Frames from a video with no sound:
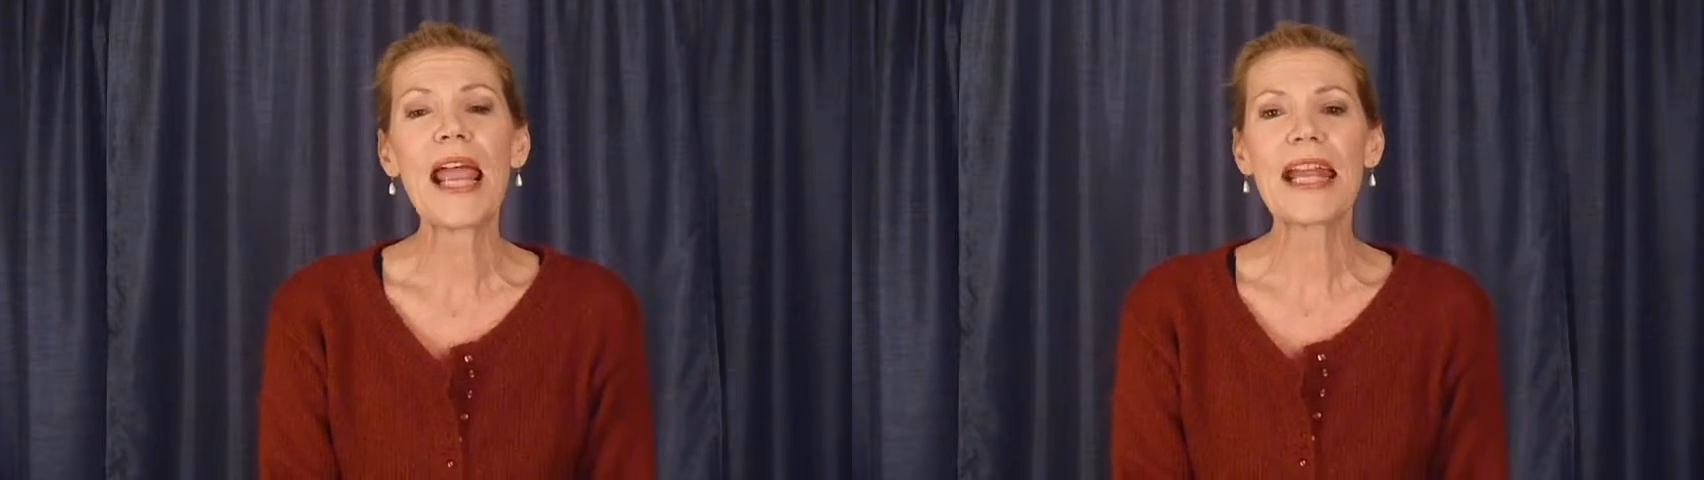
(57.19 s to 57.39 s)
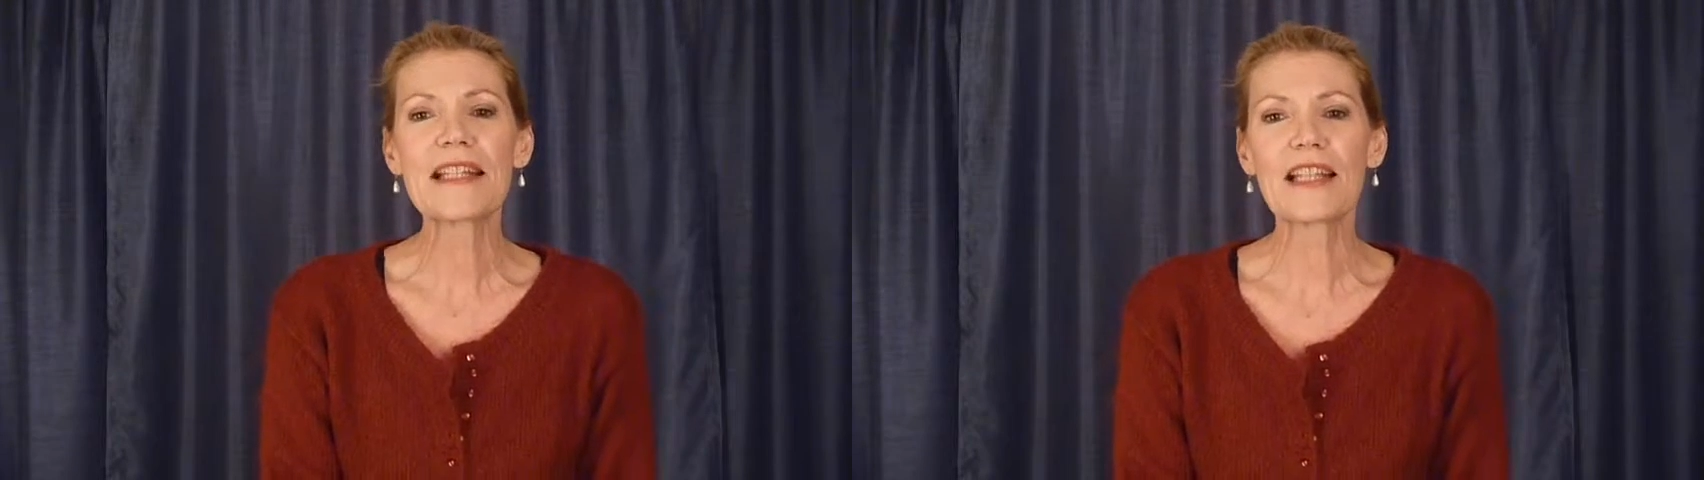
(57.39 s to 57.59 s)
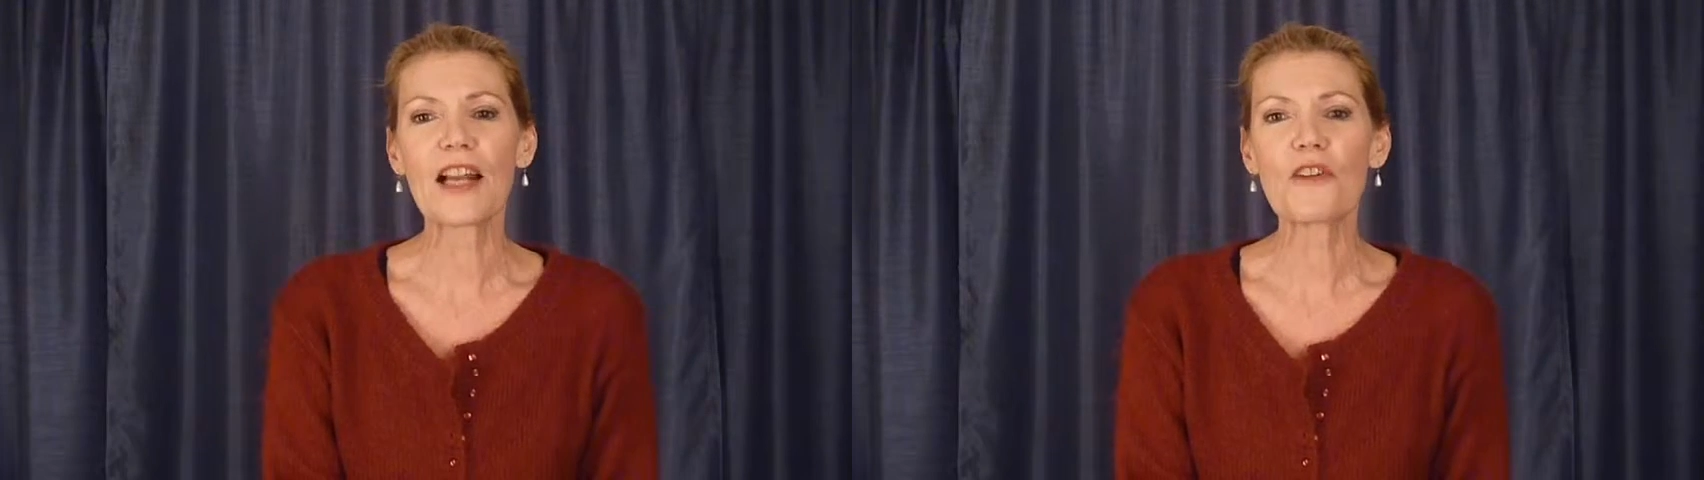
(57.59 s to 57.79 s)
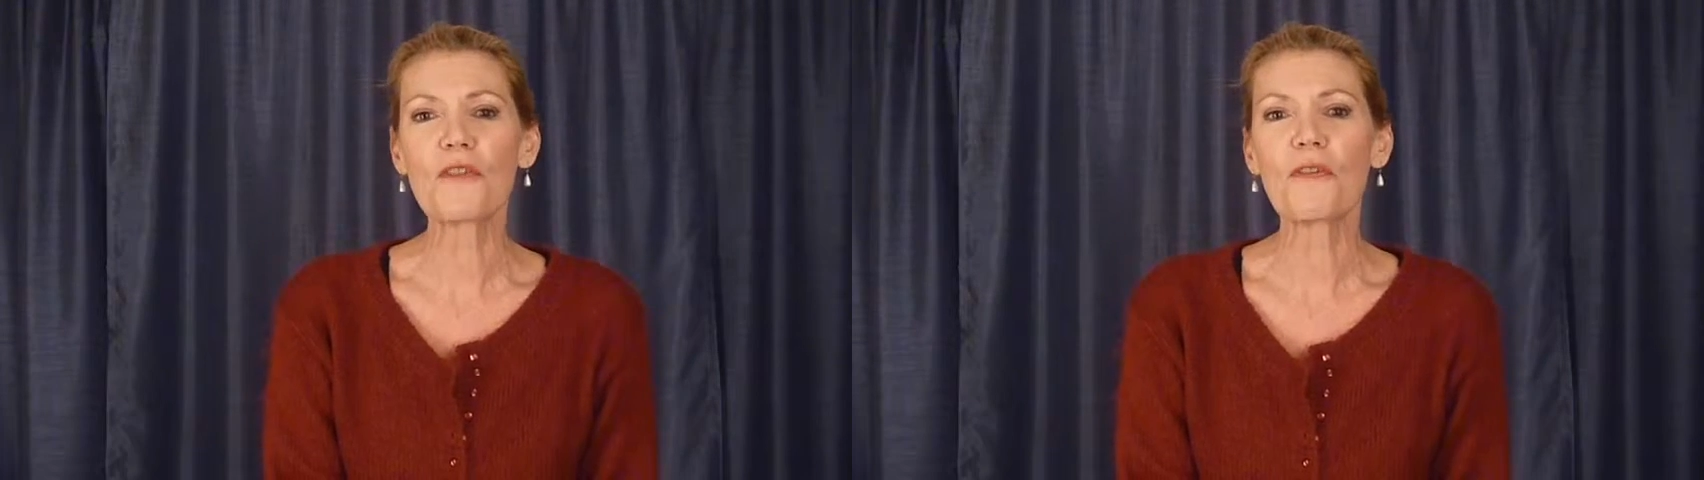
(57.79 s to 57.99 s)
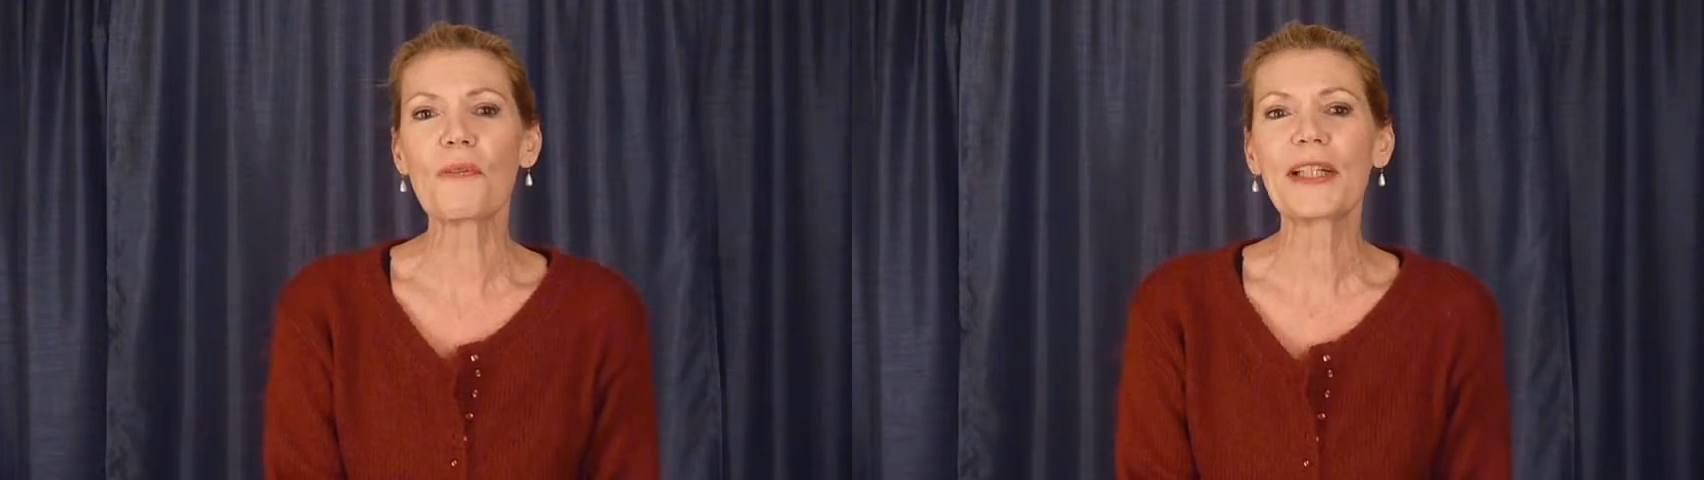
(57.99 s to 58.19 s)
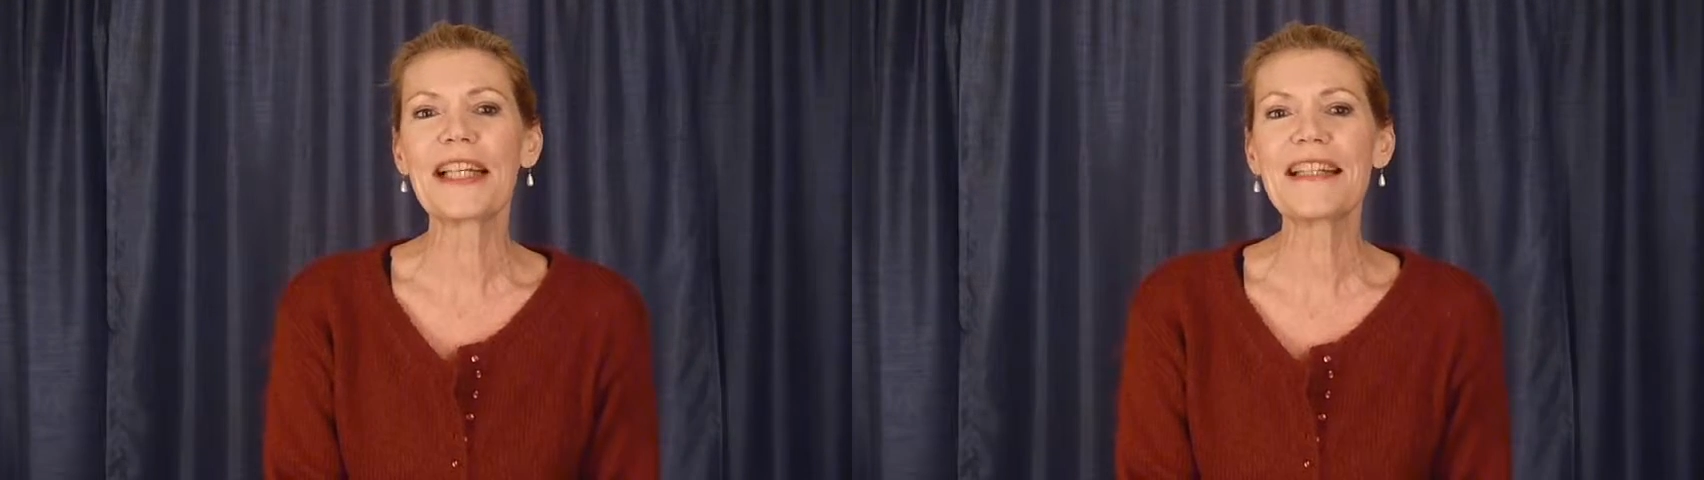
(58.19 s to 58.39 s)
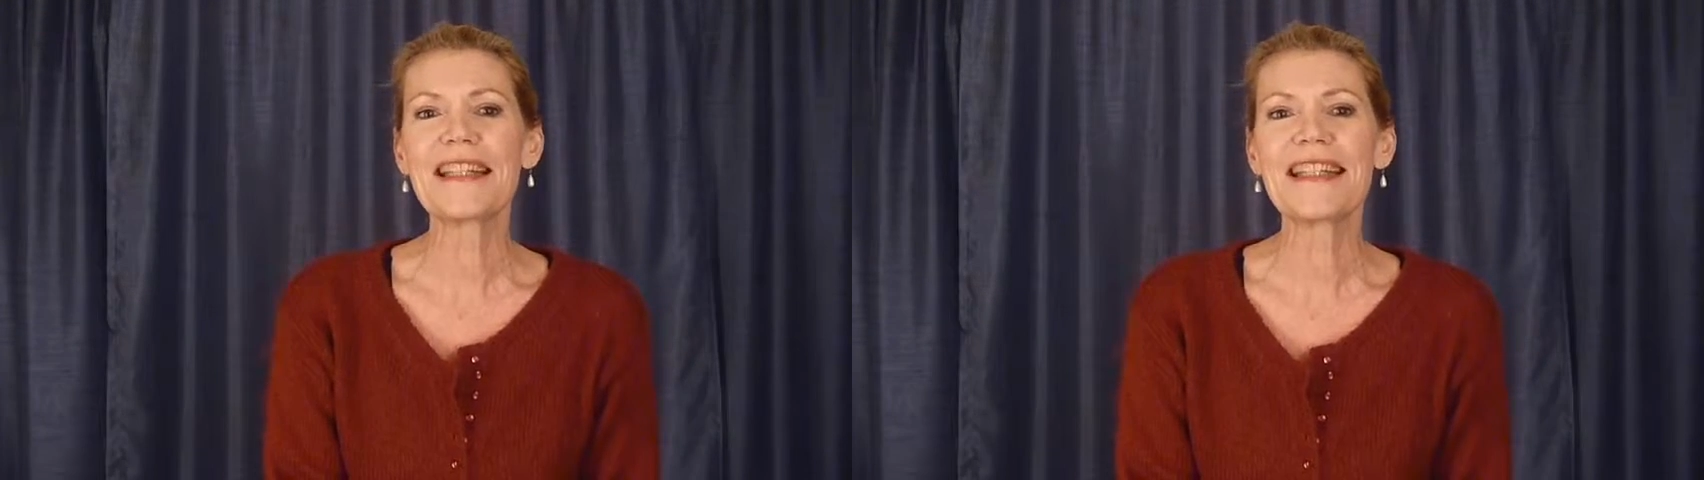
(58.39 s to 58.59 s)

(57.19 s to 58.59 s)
It's scheduled for release